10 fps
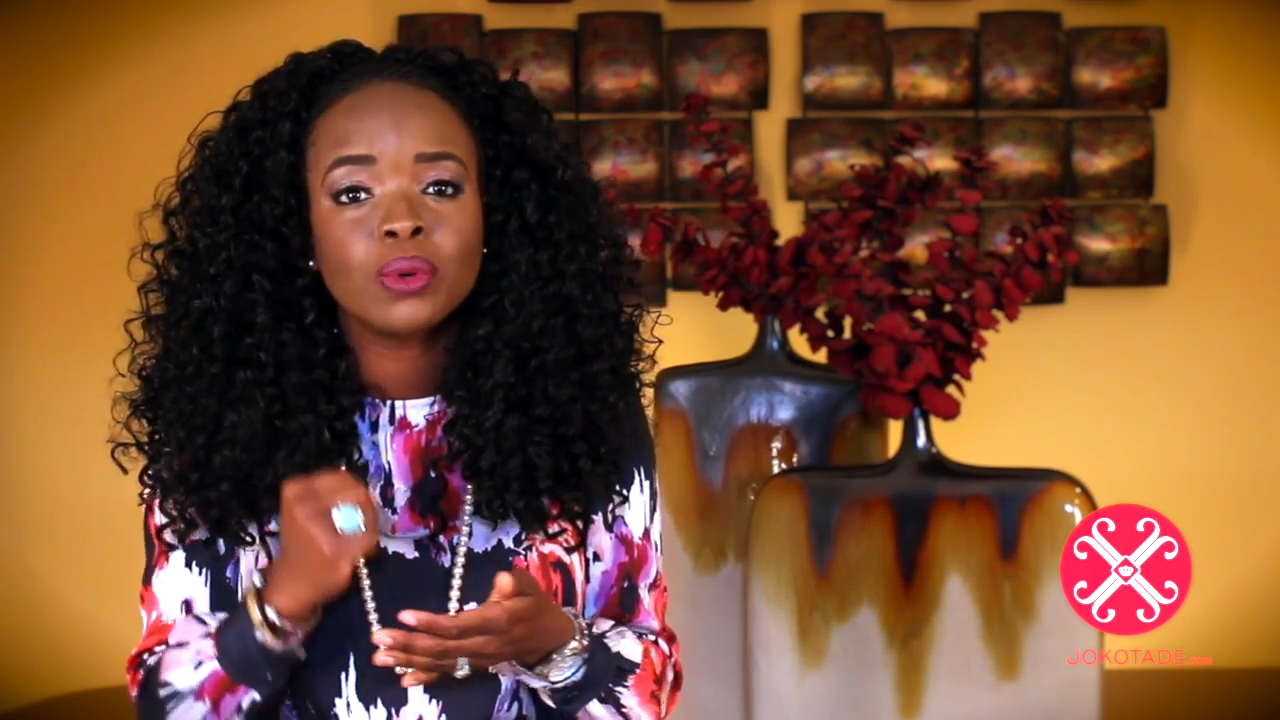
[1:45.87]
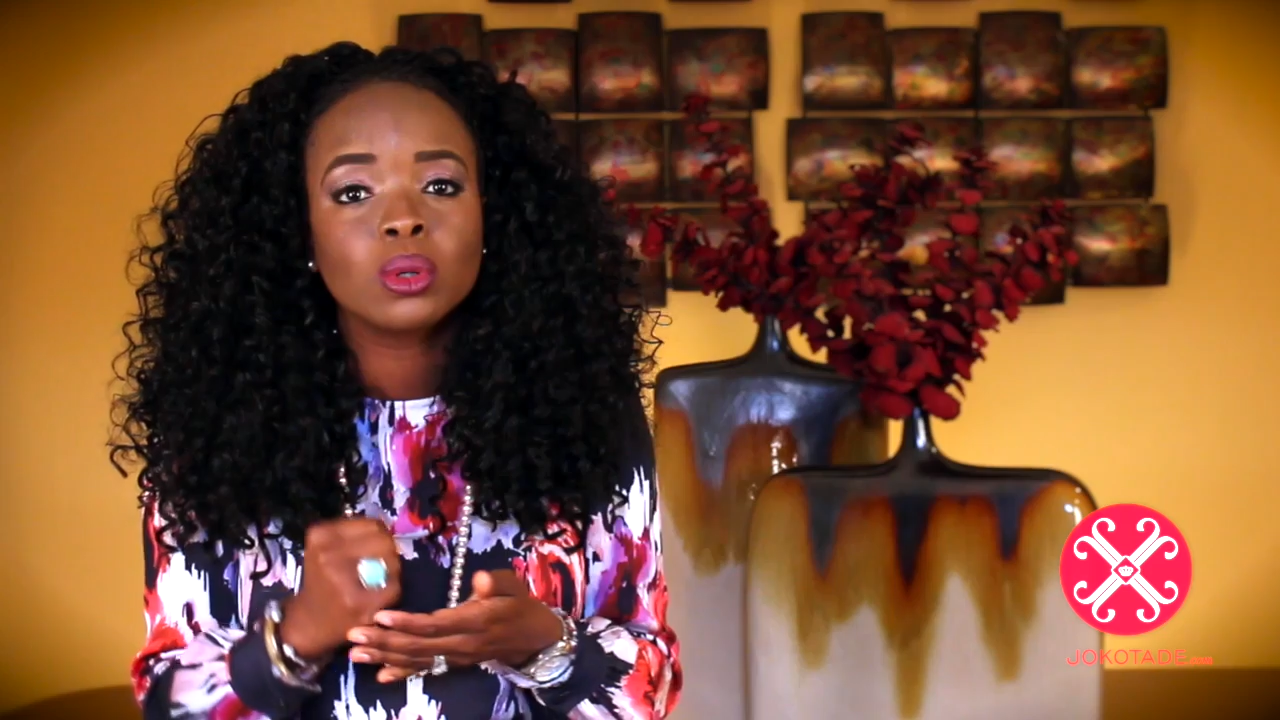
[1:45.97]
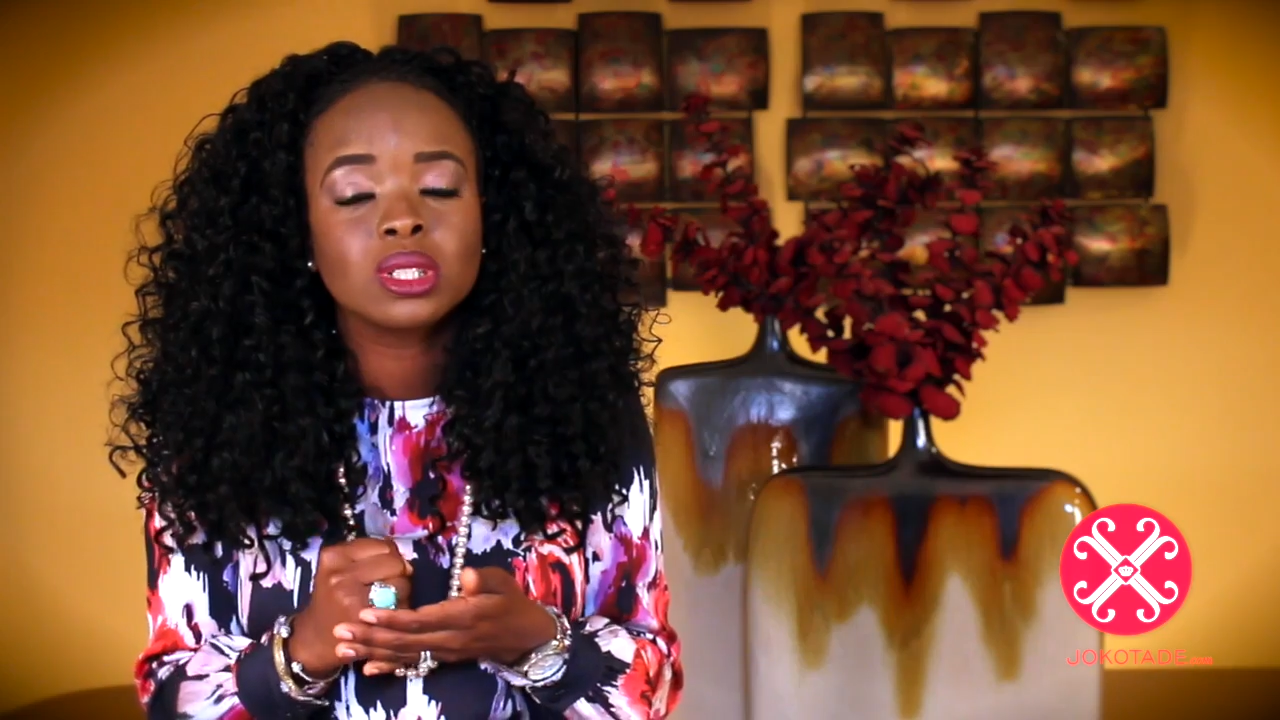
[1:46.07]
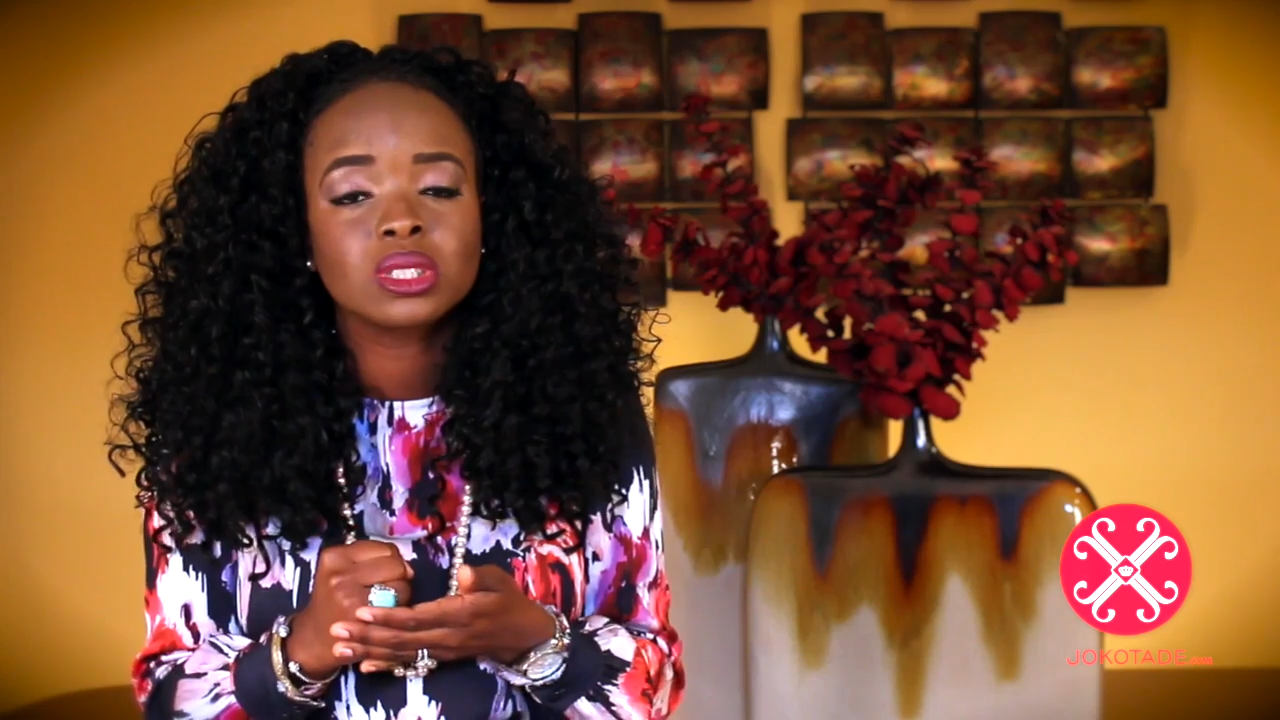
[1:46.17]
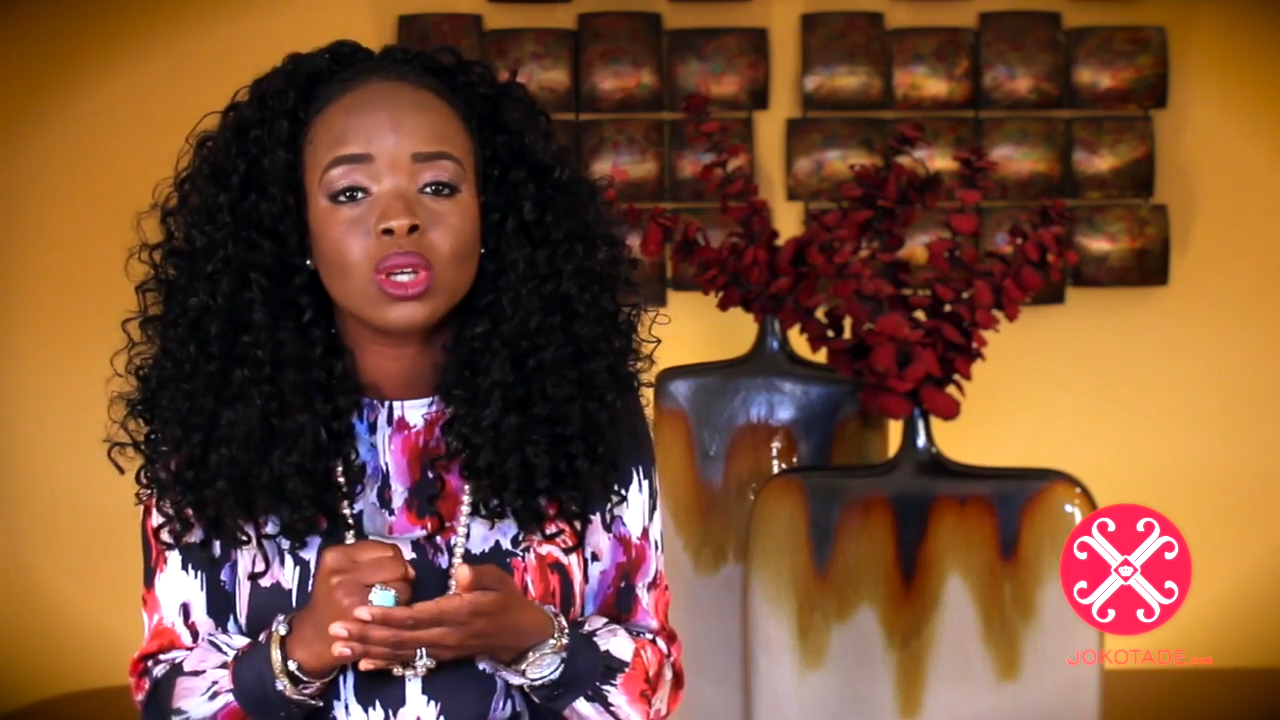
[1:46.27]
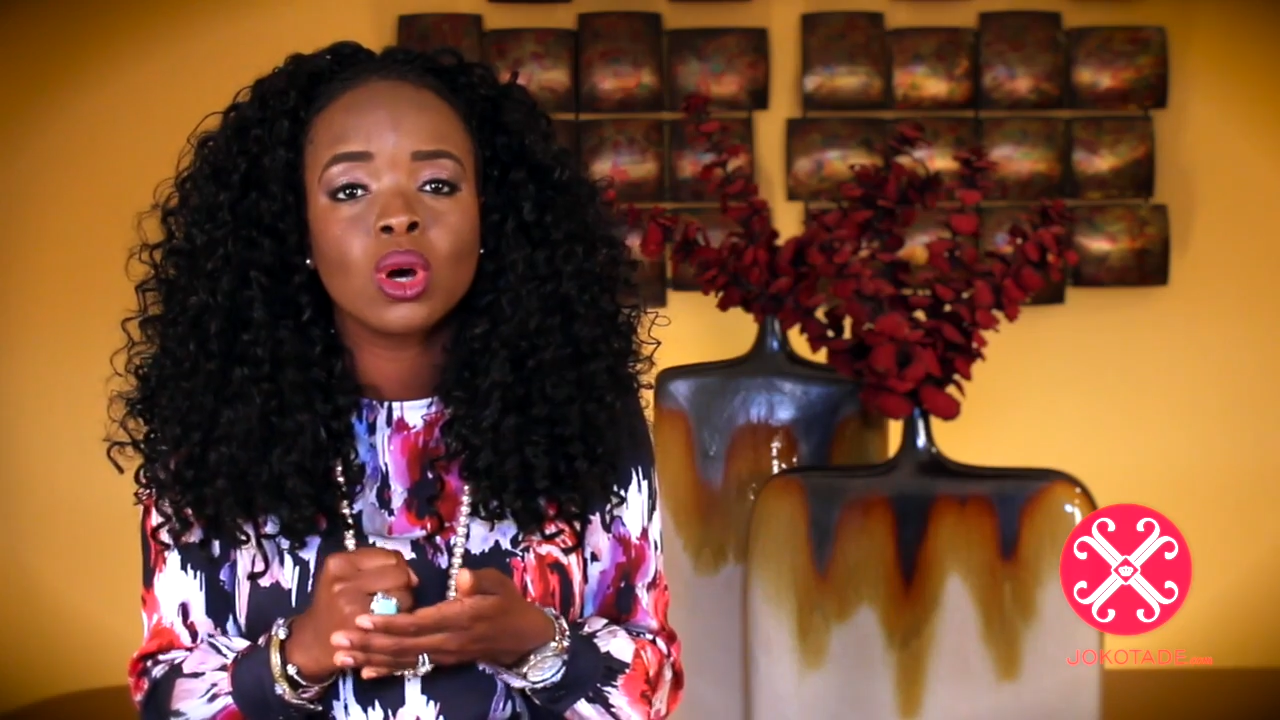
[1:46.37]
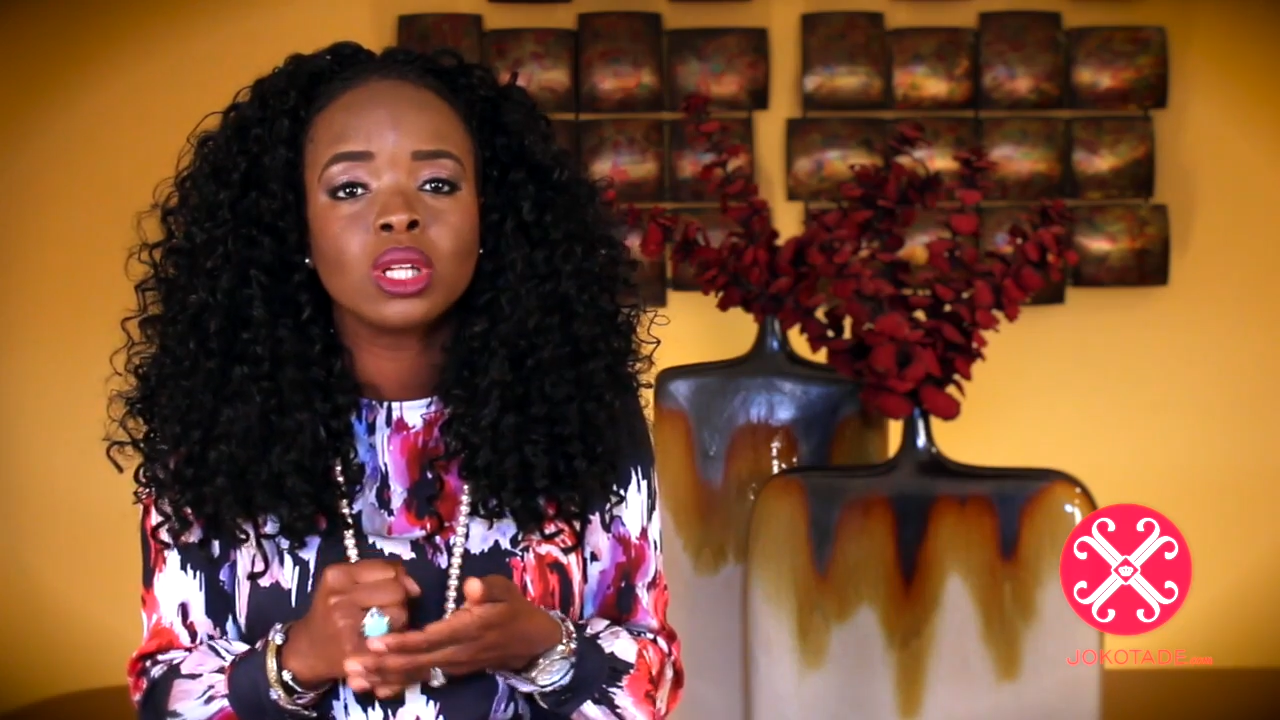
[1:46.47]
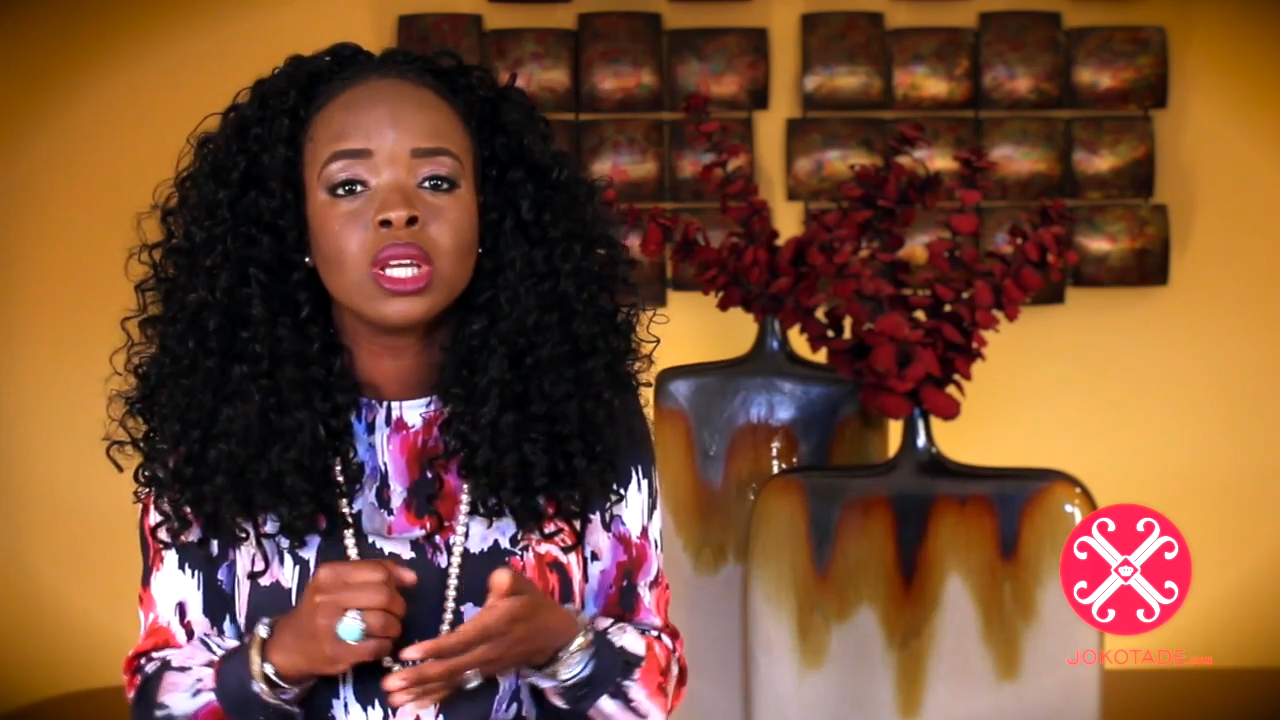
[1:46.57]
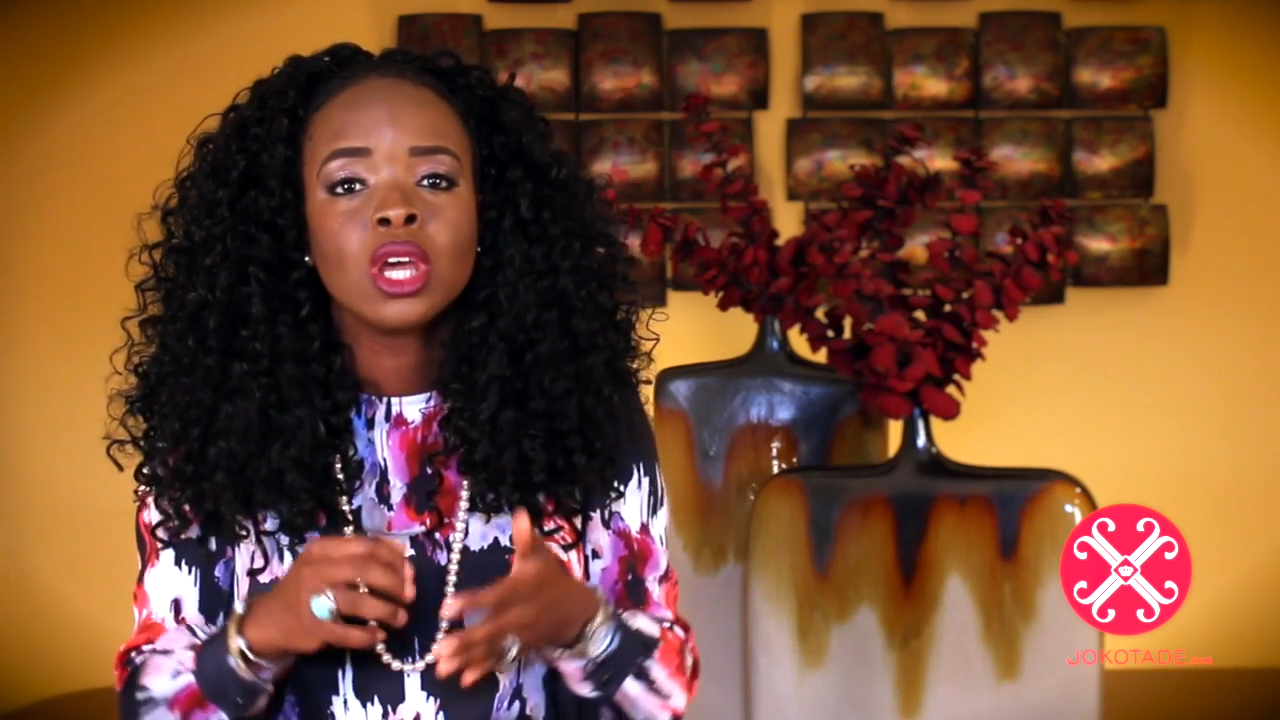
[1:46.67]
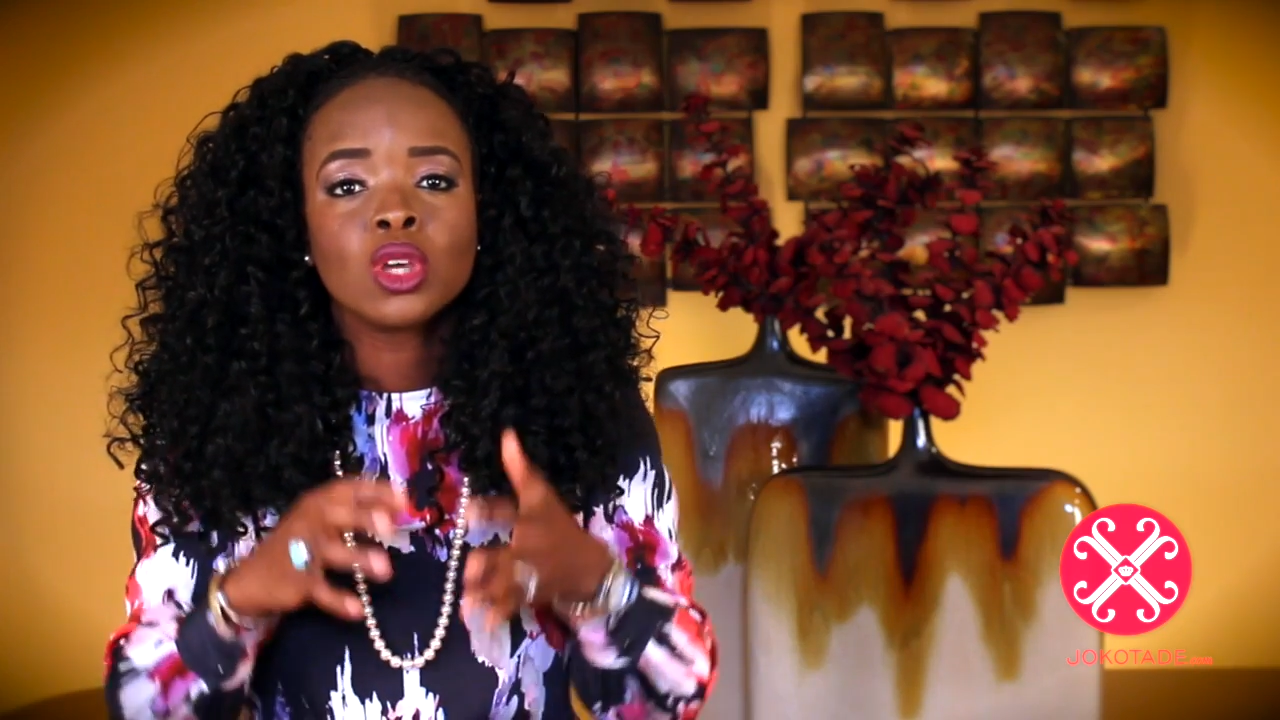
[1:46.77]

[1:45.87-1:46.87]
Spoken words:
focus on